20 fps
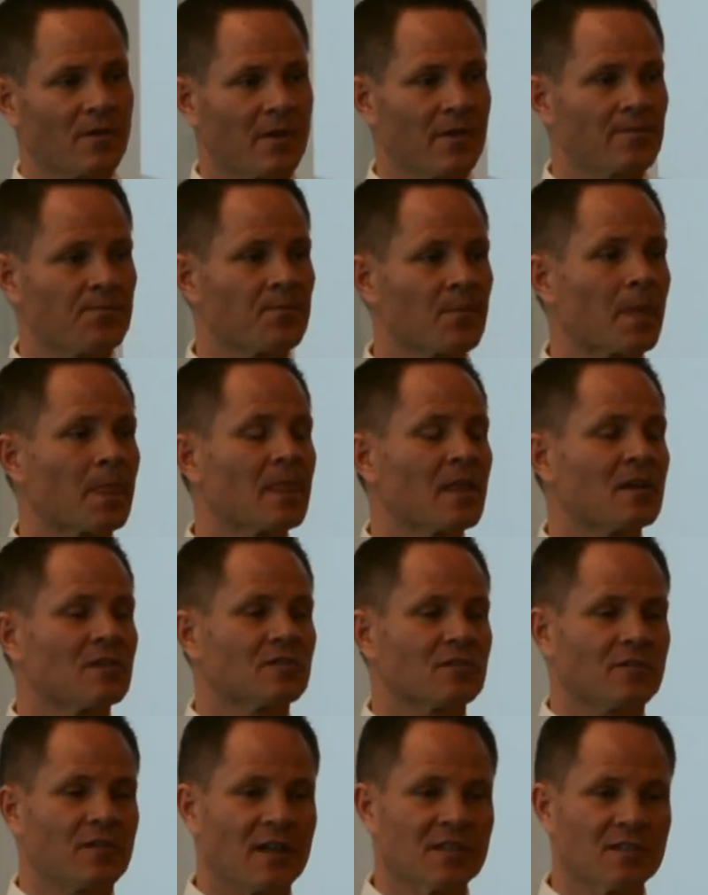Right?
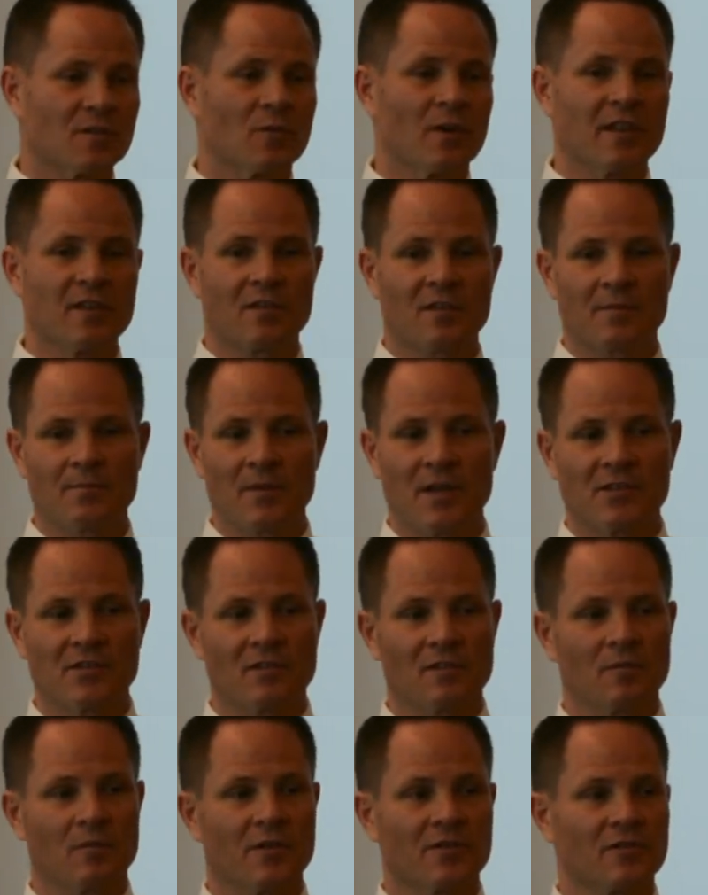So that's a way you can
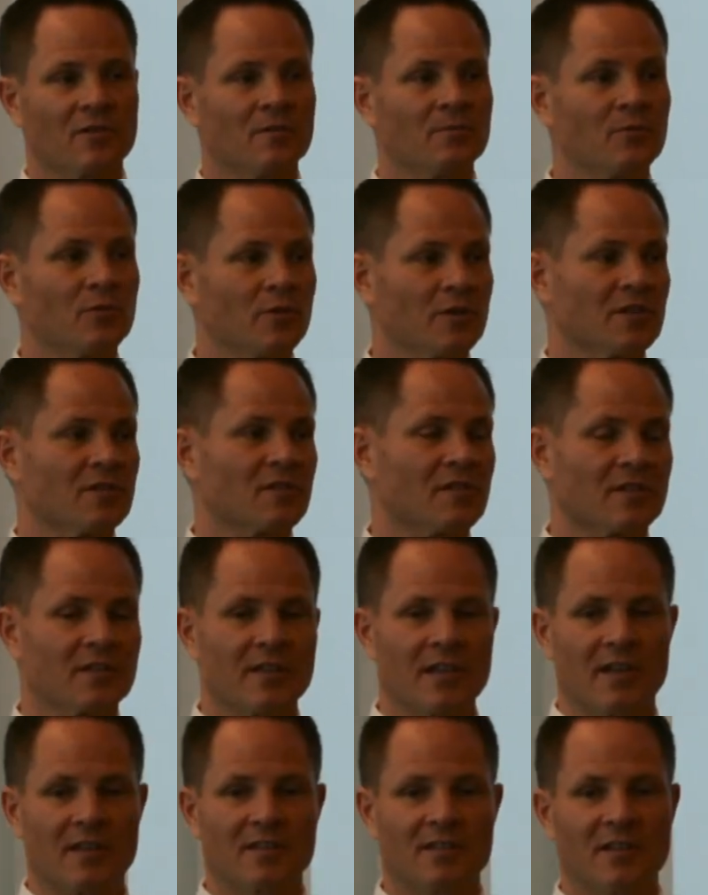measure whether your employees are
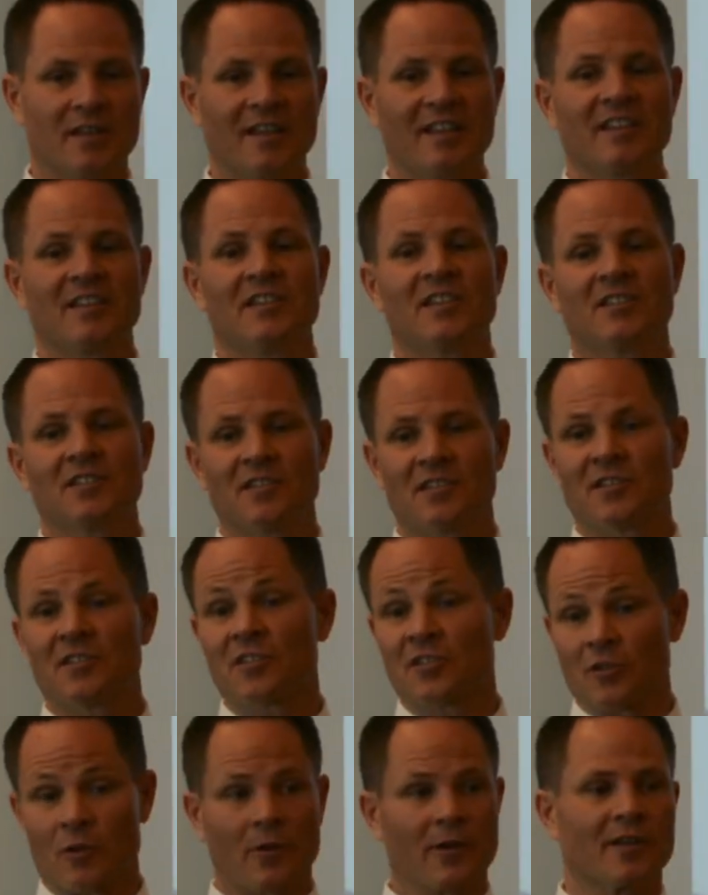engaged, in addition to
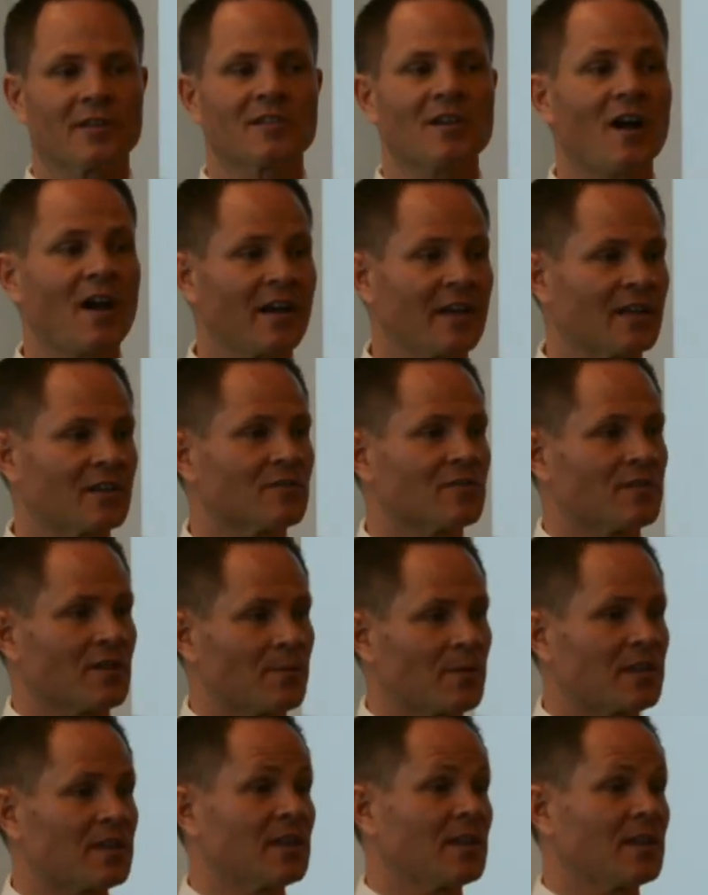just going and talking to them and